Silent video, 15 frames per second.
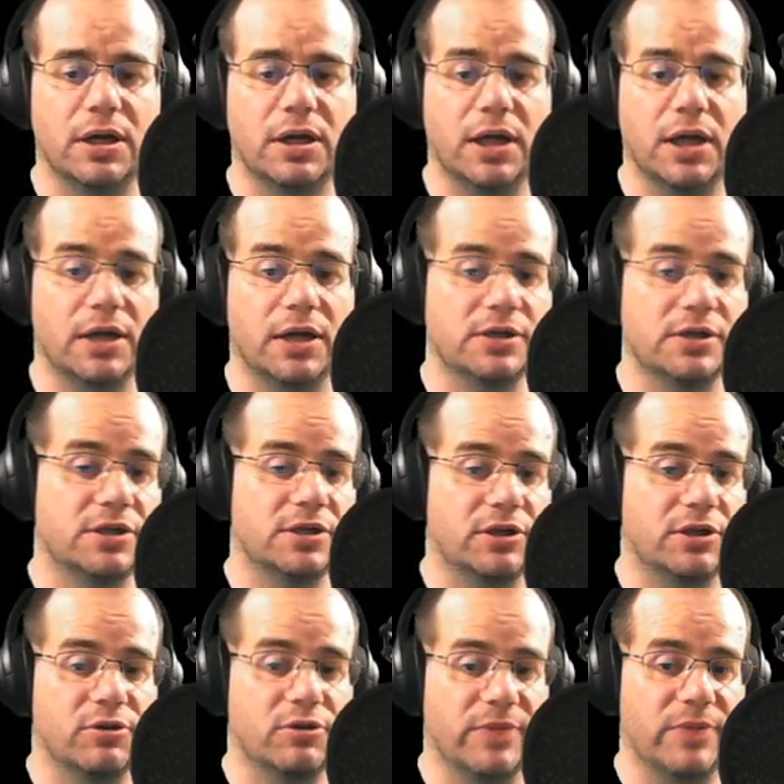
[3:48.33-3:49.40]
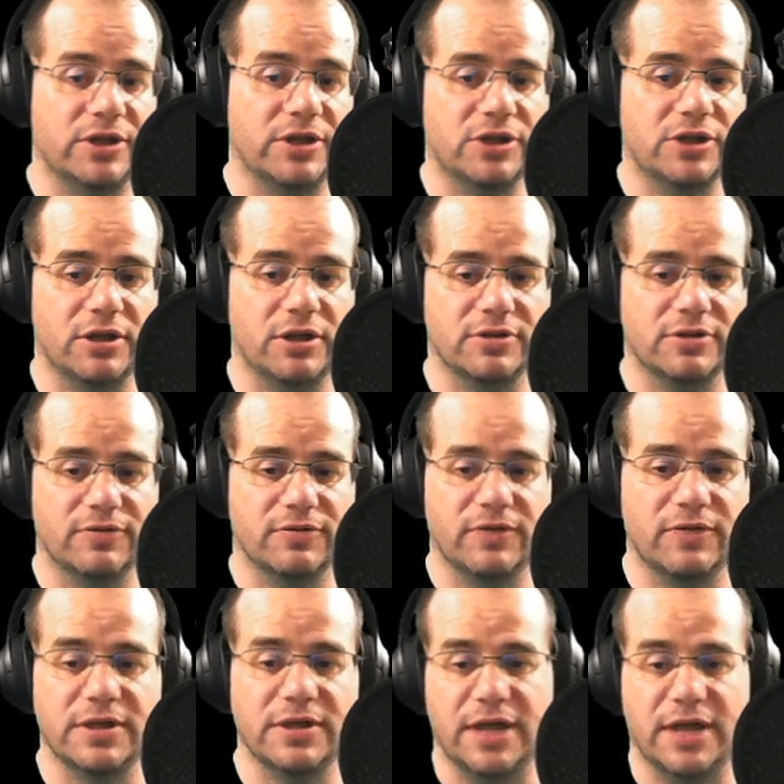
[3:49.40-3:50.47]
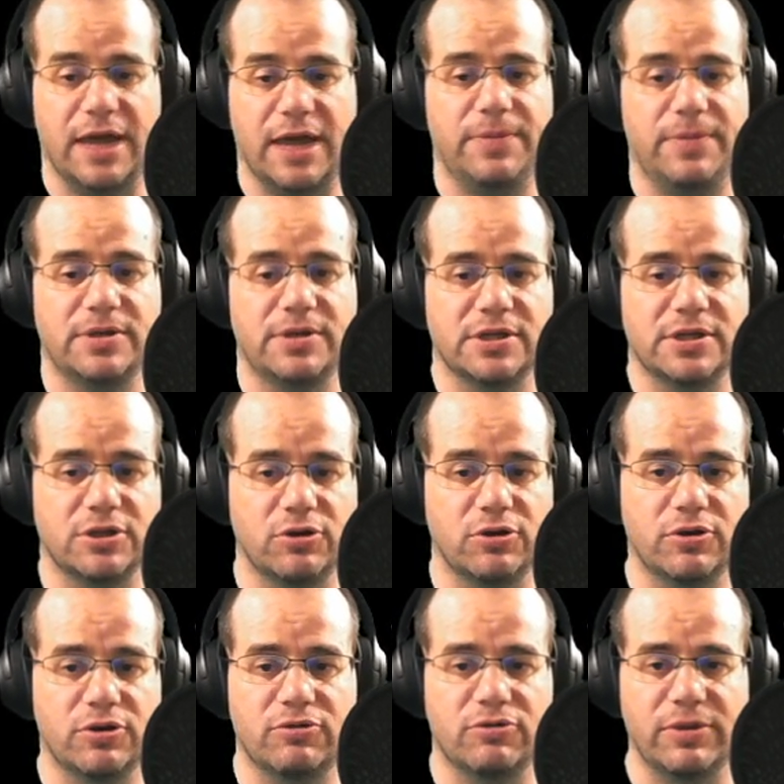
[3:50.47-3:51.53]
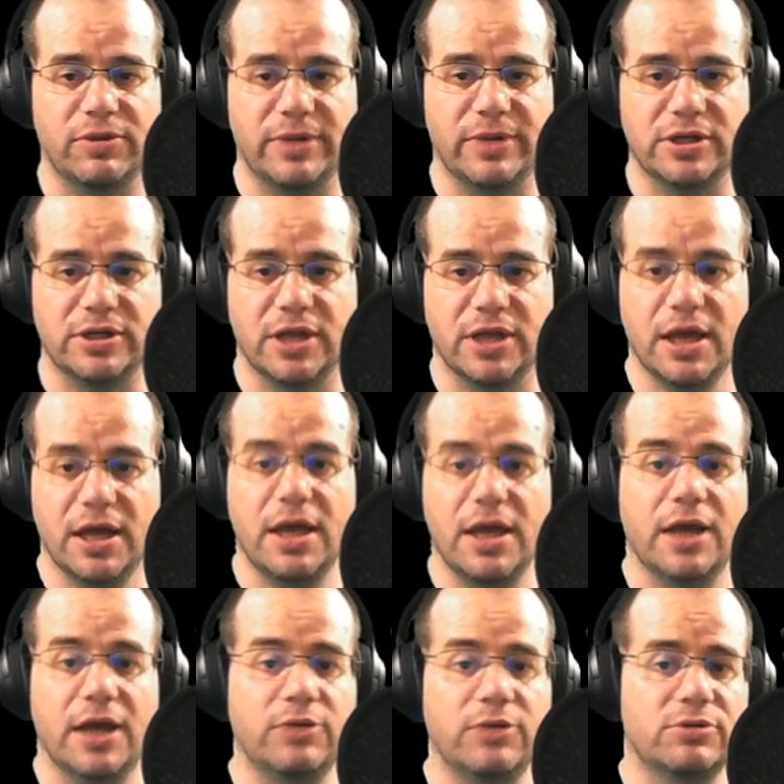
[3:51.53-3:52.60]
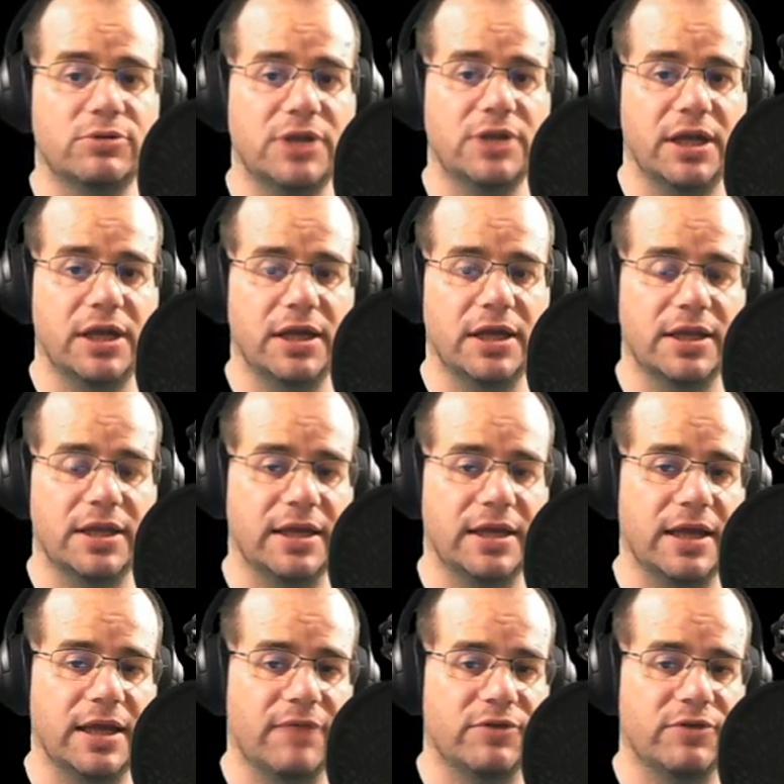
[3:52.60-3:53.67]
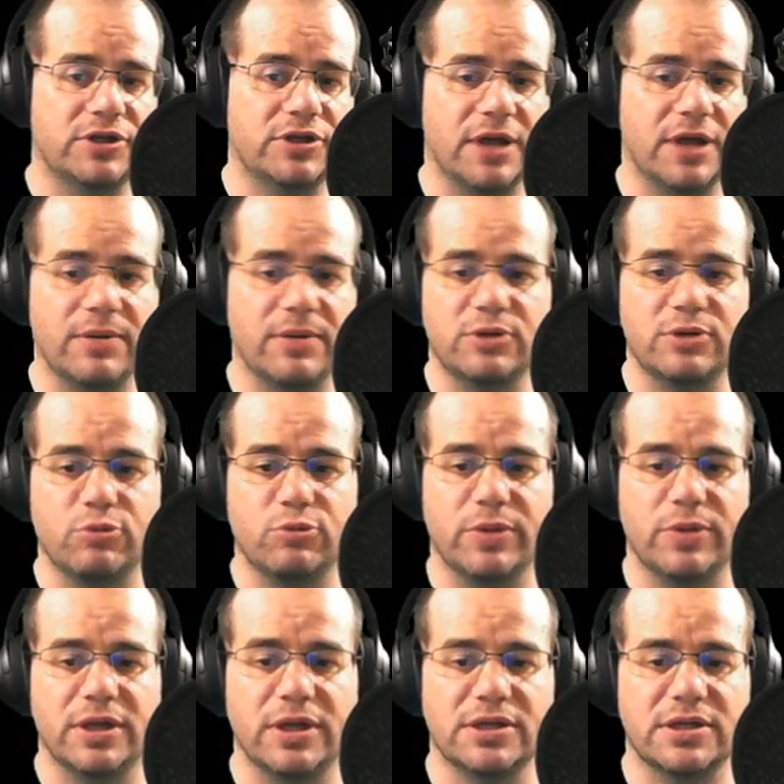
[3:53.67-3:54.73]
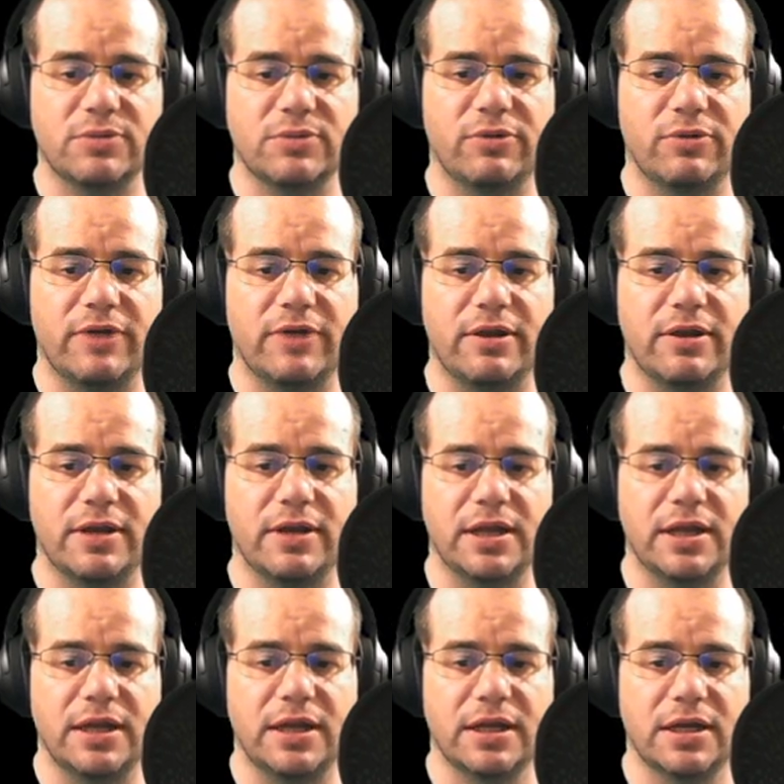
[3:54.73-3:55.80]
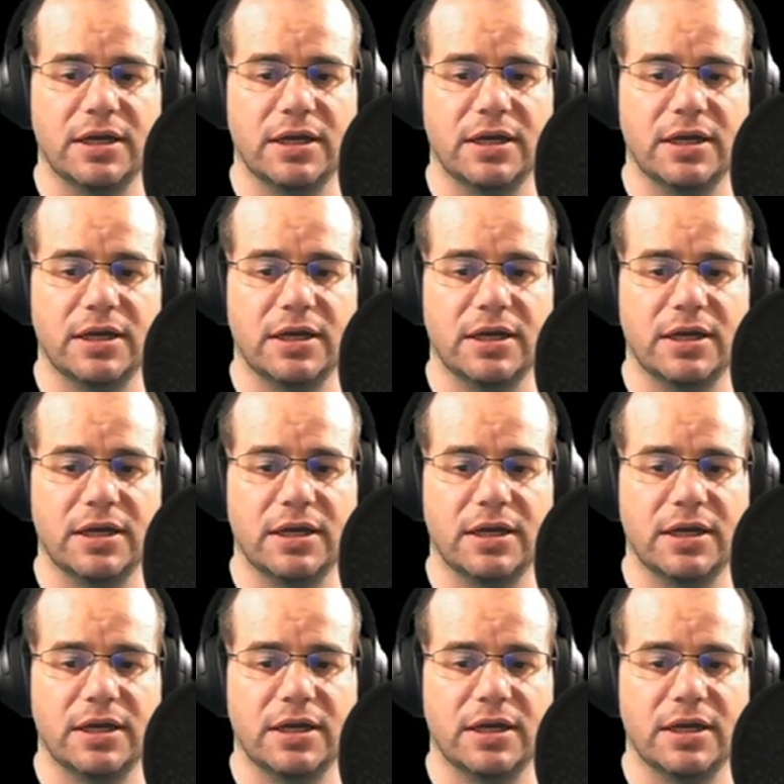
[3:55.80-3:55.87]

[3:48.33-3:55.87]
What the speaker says: colours that you can match tiles of. As it happens, there's a good 3 match. And you will see here that the average damage will be somewhere around the